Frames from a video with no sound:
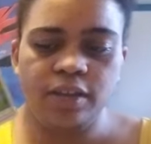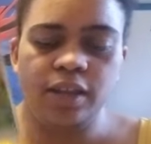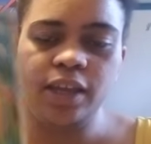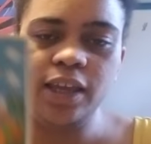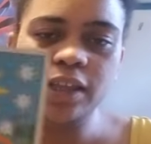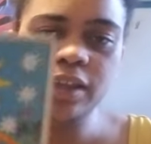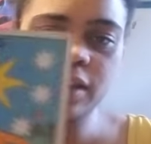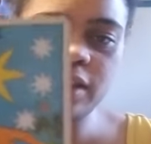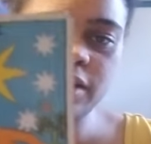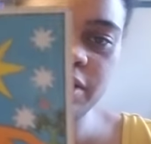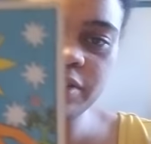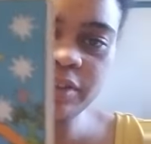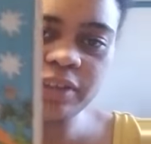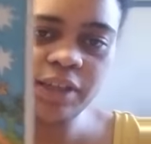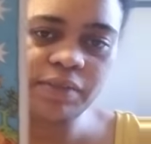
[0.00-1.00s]
And you,
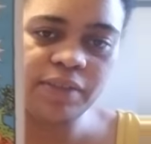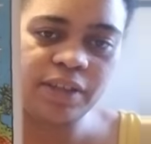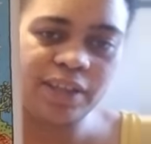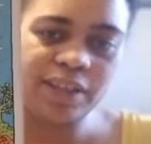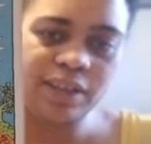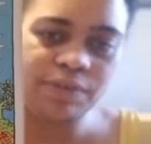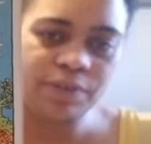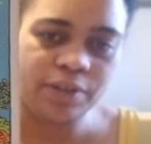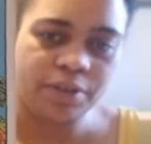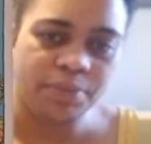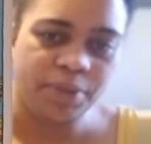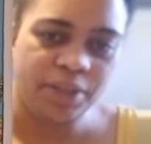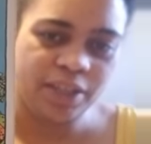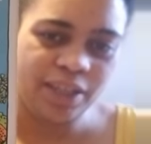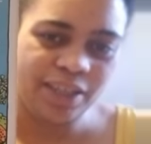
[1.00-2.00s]
there's definitely a need for
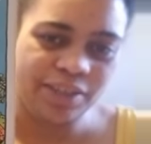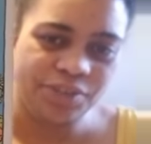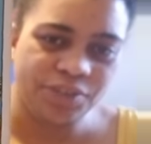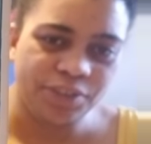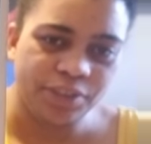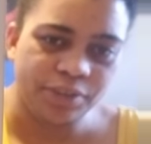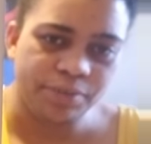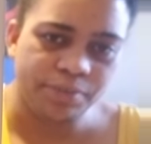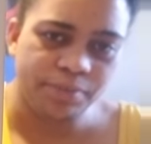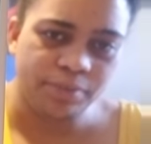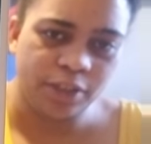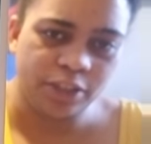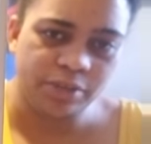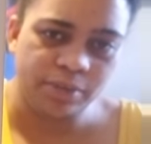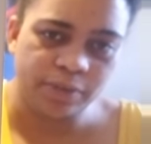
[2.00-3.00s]
communication,
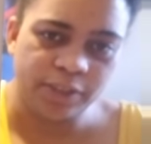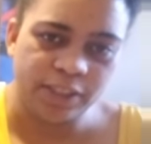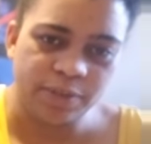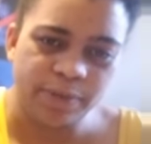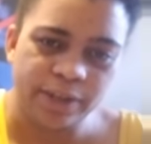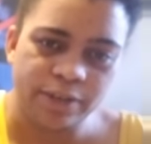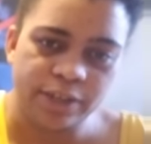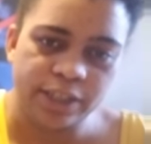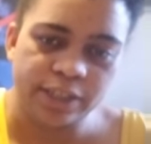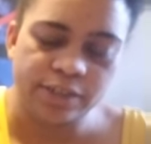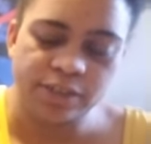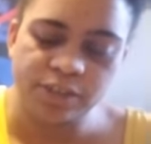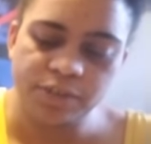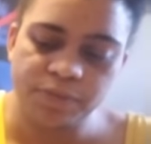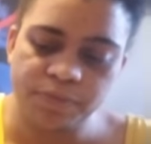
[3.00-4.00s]
possibly with
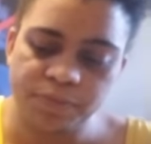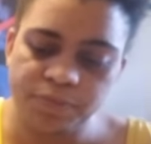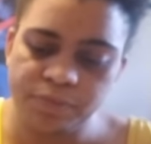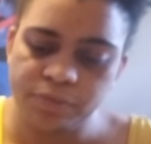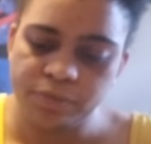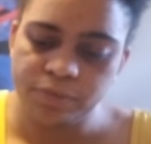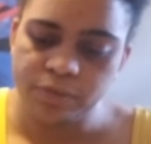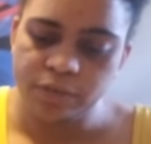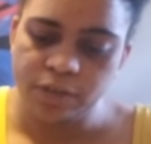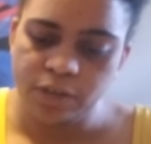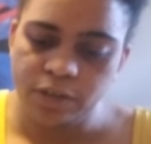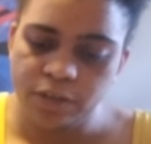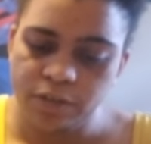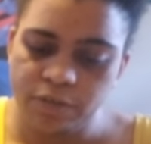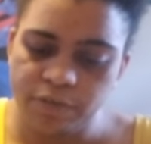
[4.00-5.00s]
Aquarius.
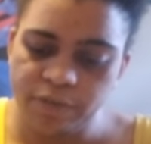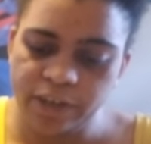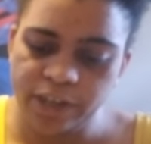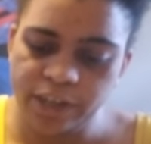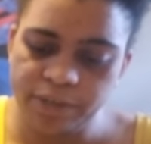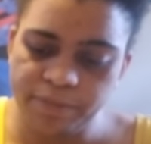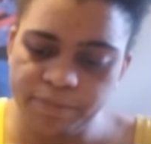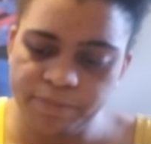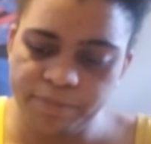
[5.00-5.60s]
Right?